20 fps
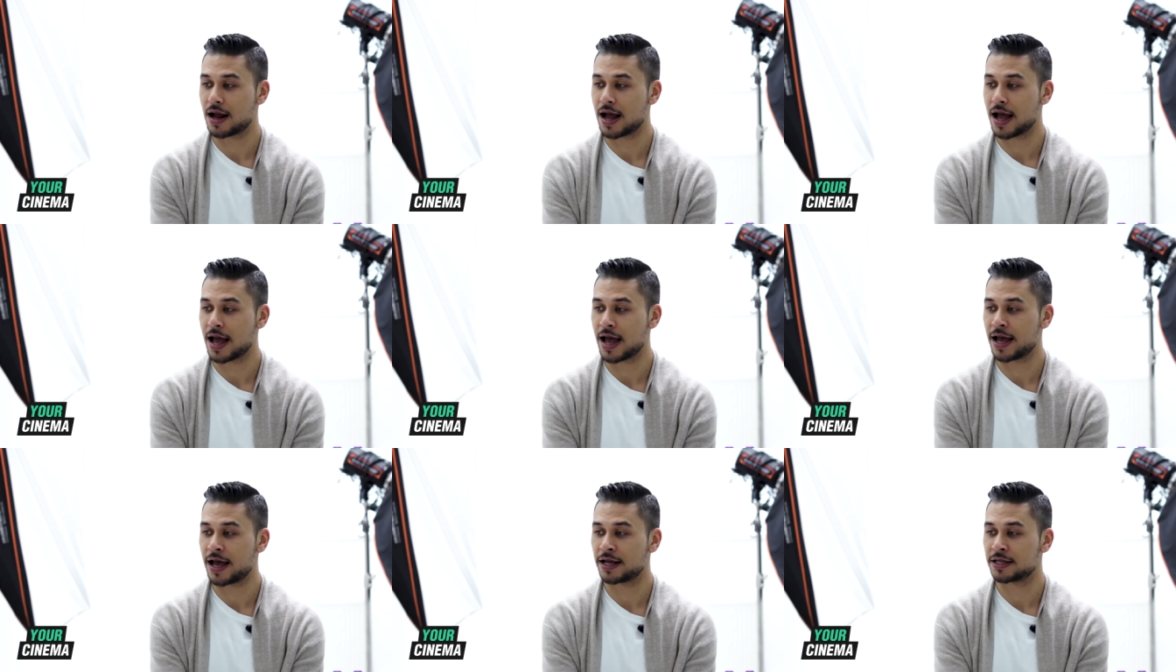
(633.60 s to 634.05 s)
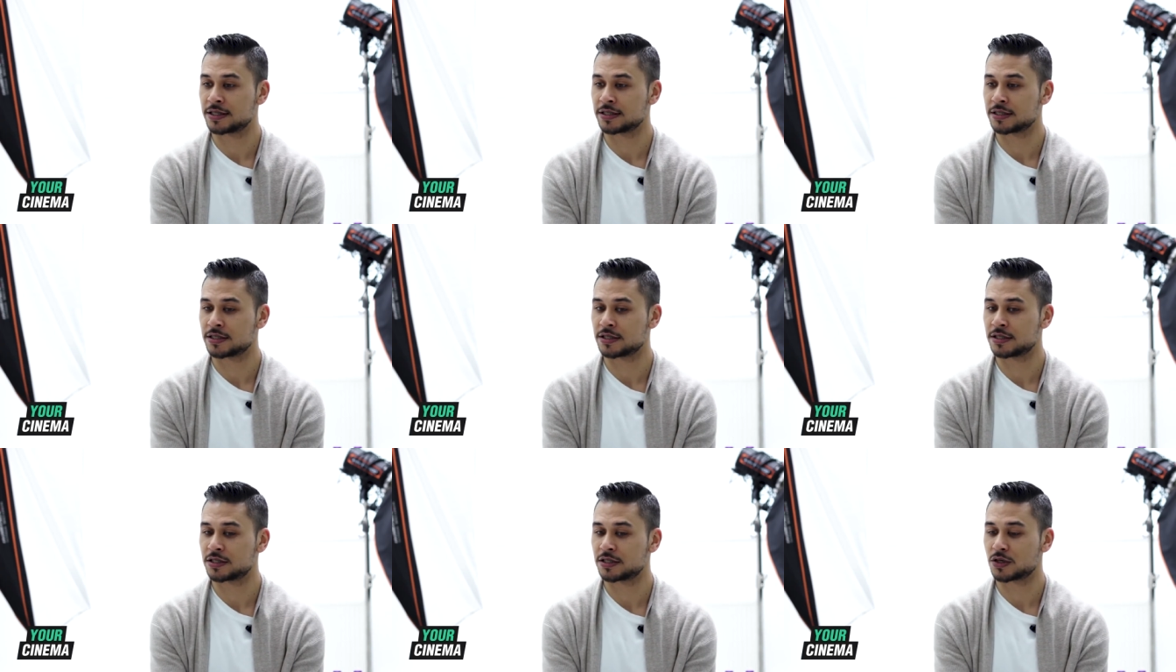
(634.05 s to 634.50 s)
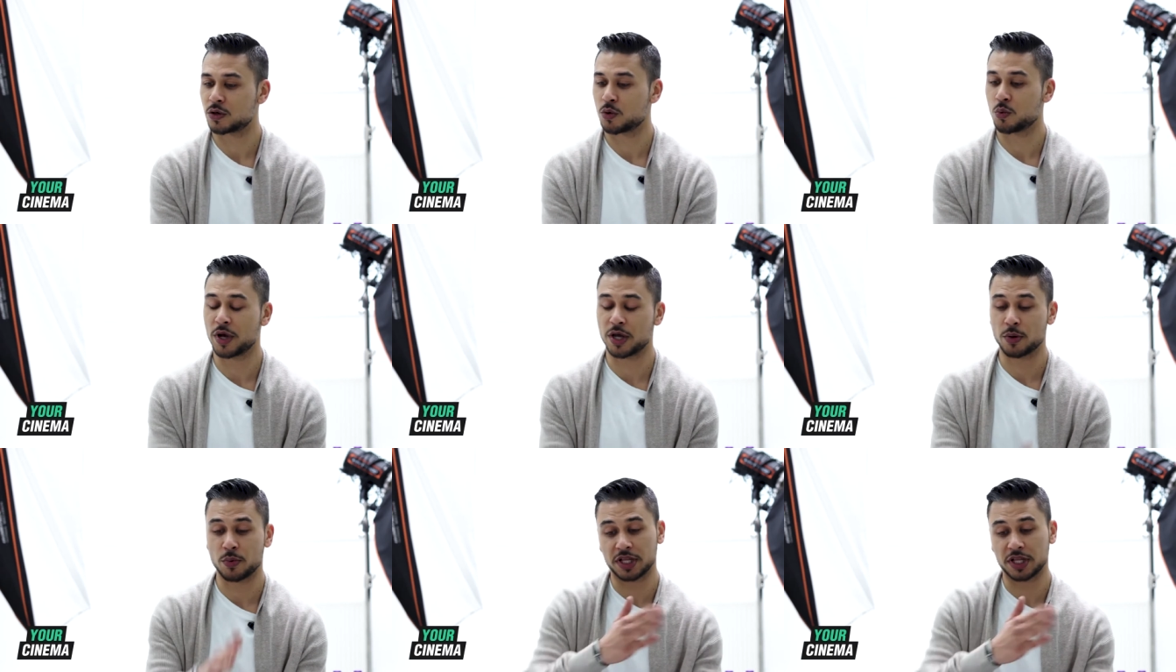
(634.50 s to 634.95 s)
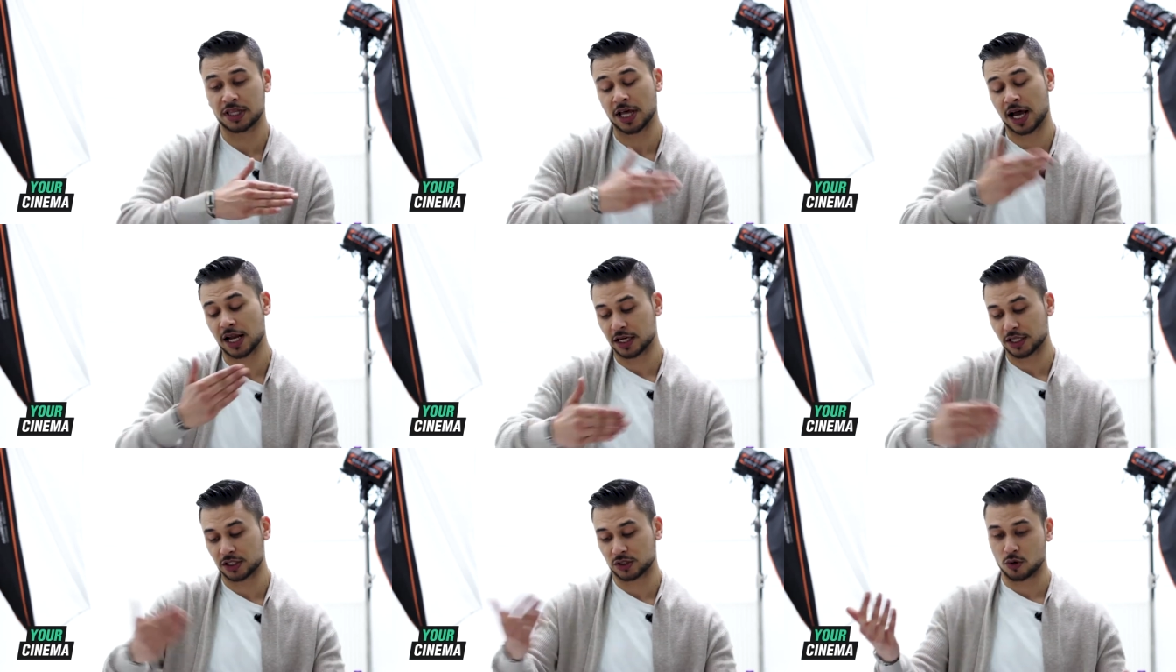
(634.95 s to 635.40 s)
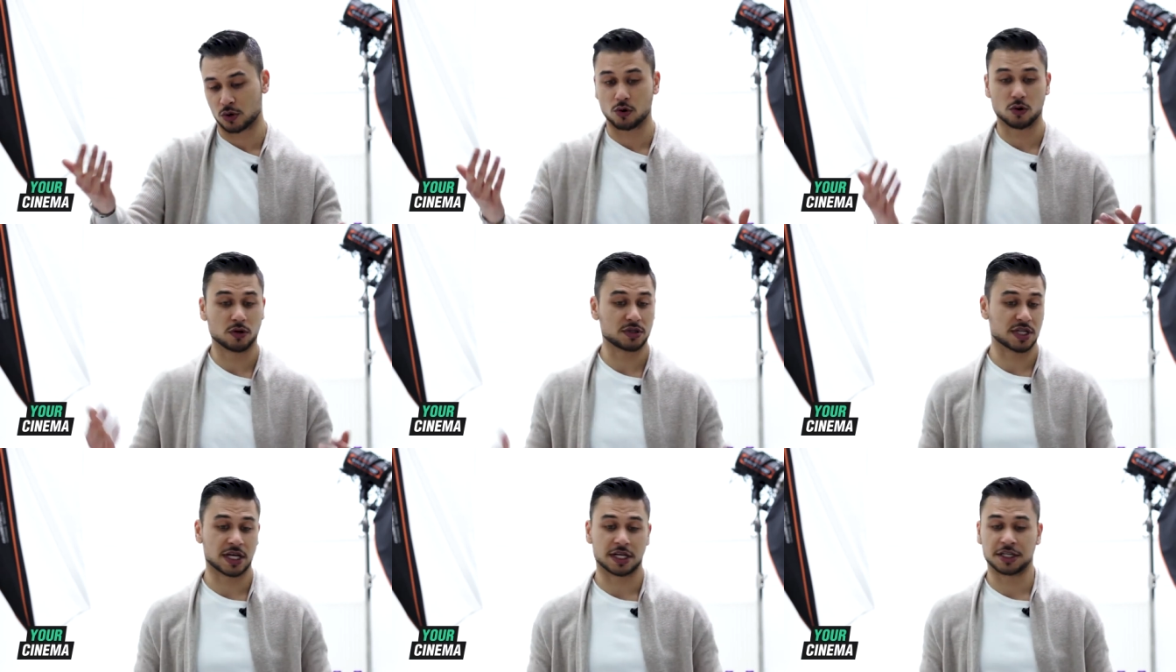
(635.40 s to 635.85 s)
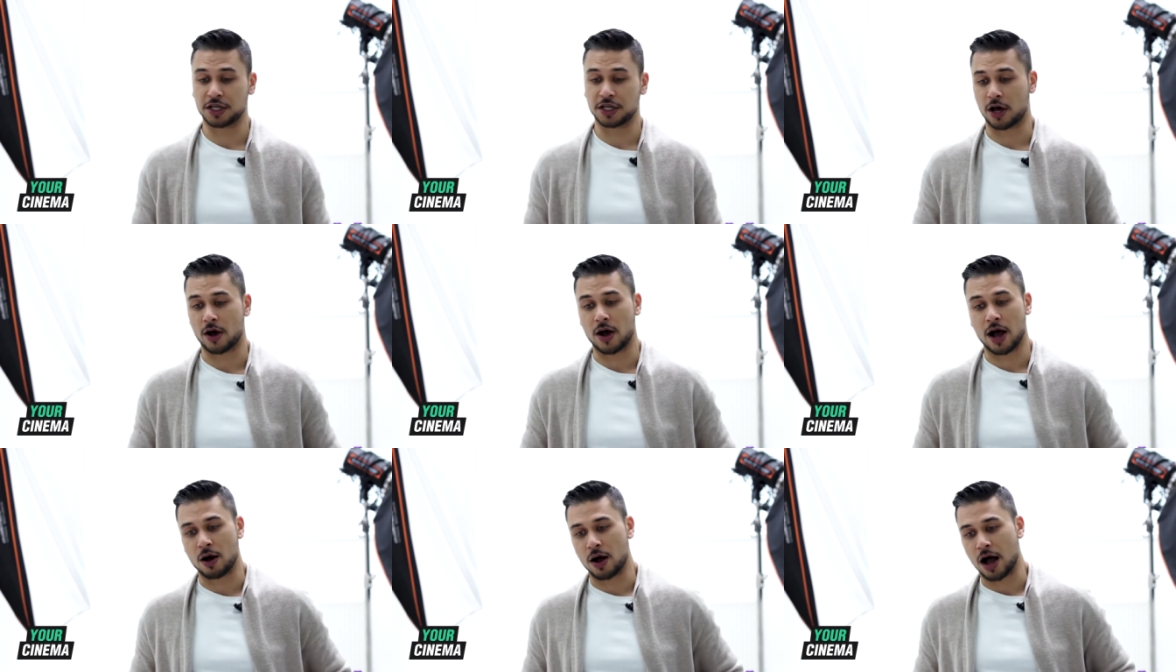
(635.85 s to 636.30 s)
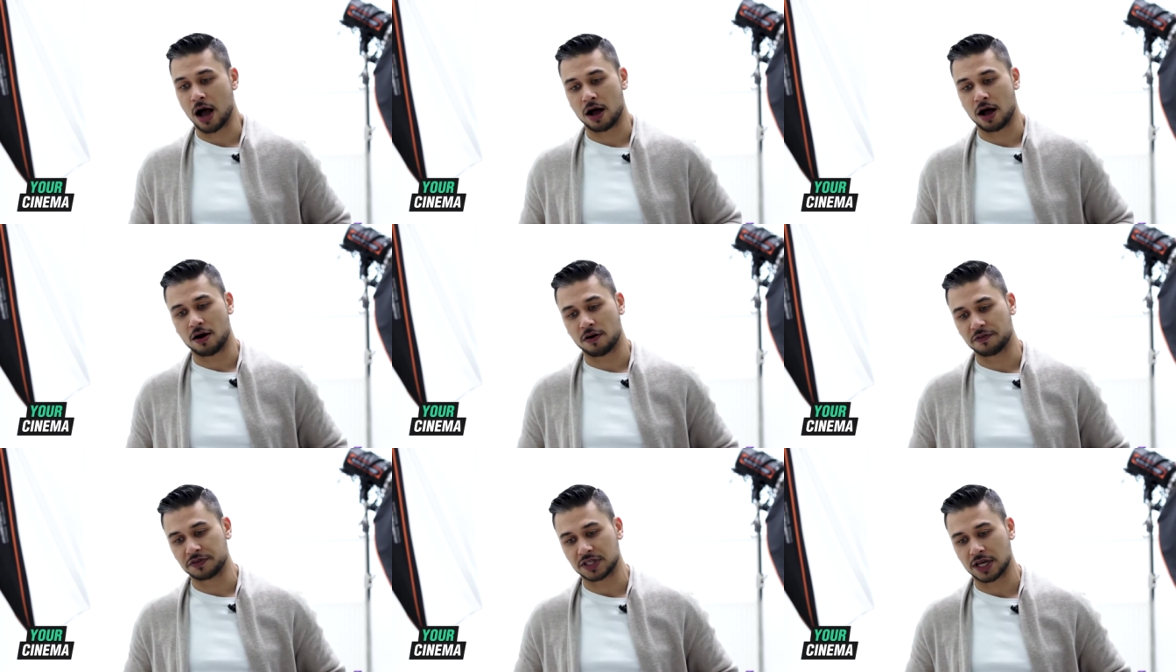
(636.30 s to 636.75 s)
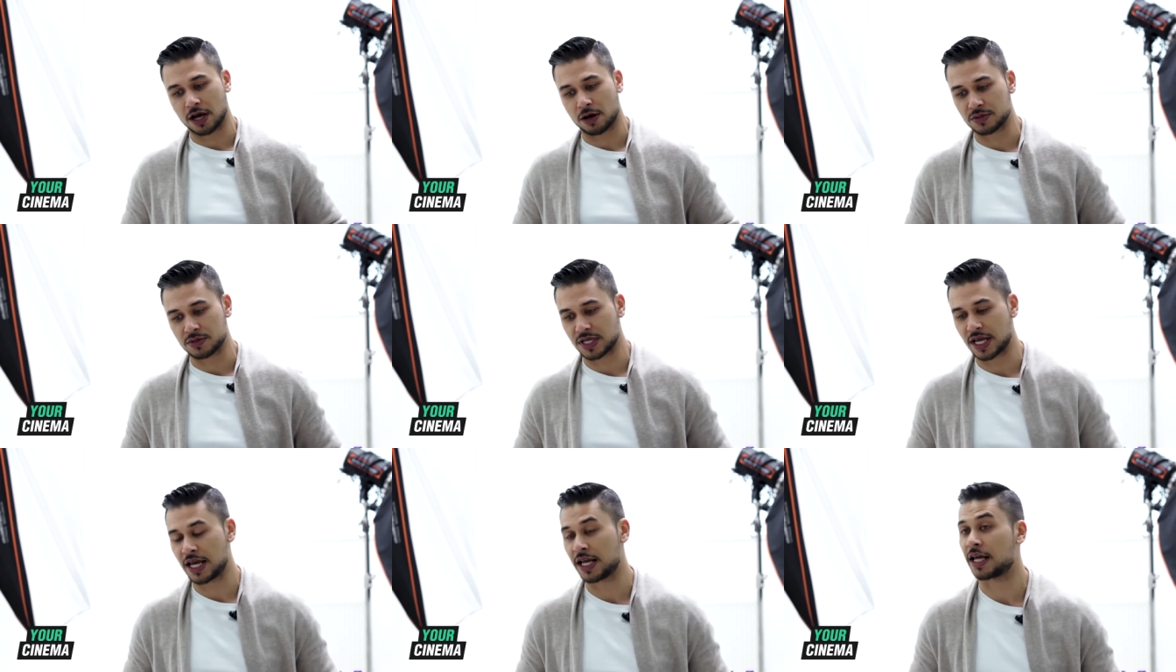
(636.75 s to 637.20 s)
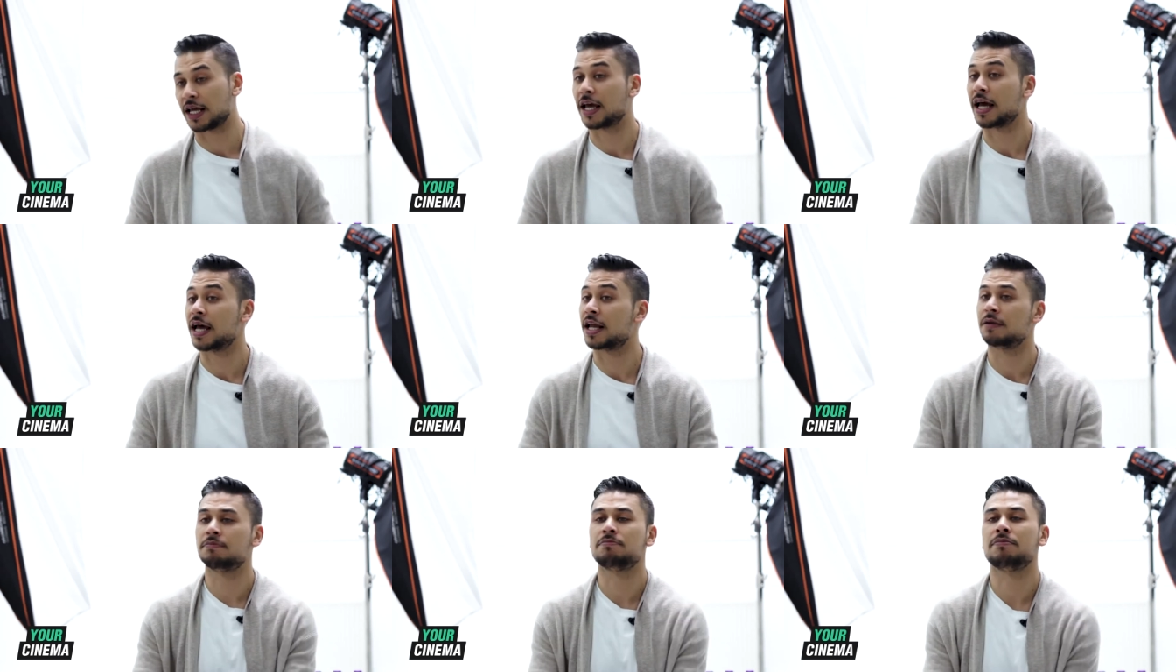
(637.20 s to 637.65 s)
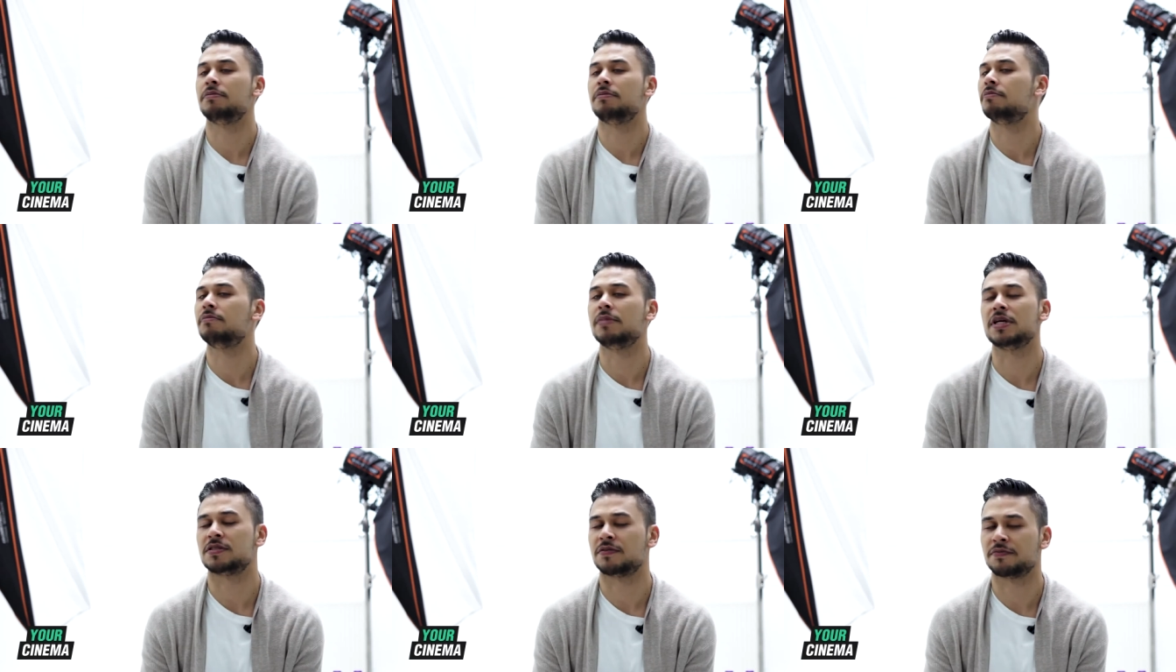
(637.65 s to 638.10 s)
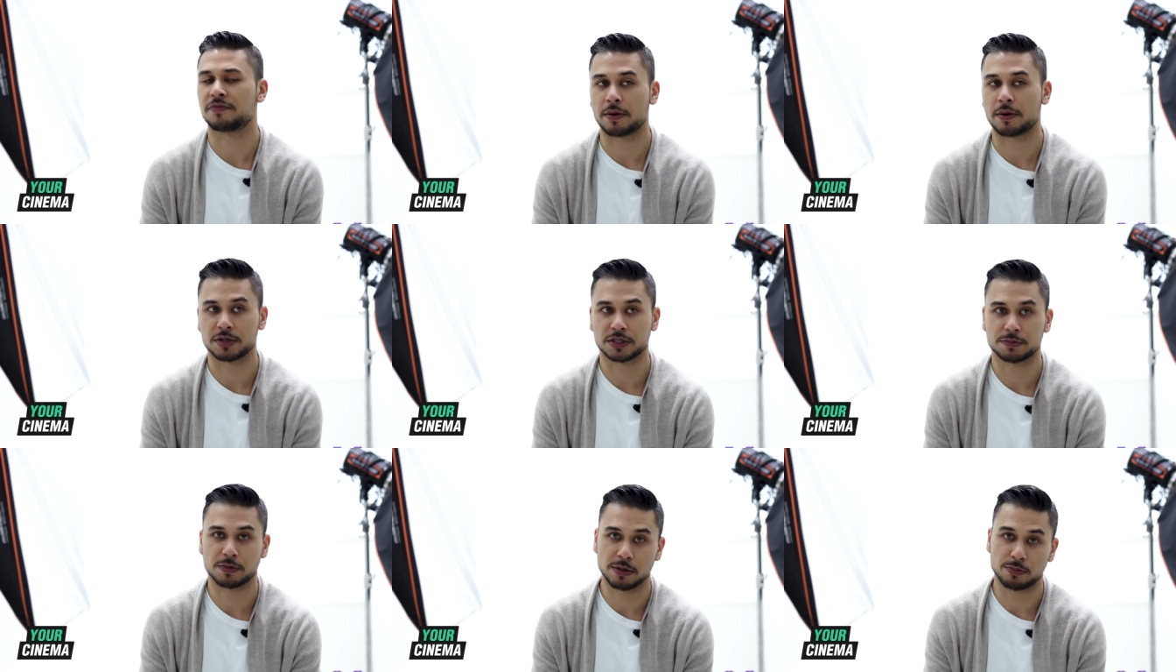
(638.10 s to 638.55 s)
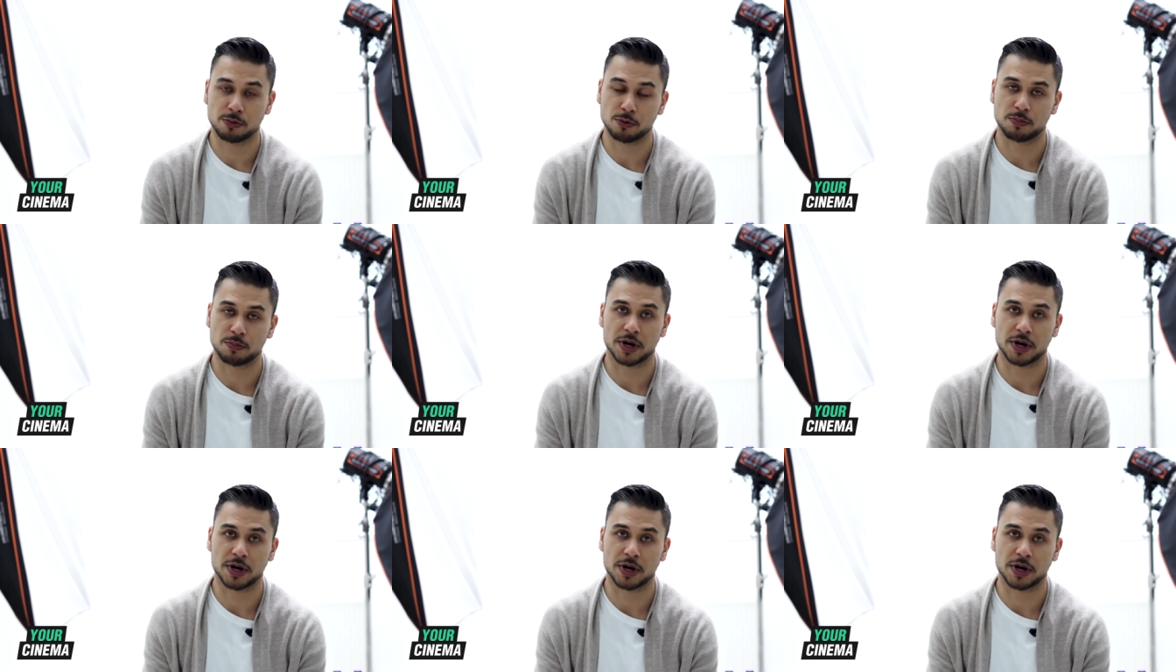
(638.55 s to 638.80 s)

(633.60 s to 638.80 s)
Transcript: and we, we'd done this course, and you know, I, I, obviously I was in it and met some fabulous people.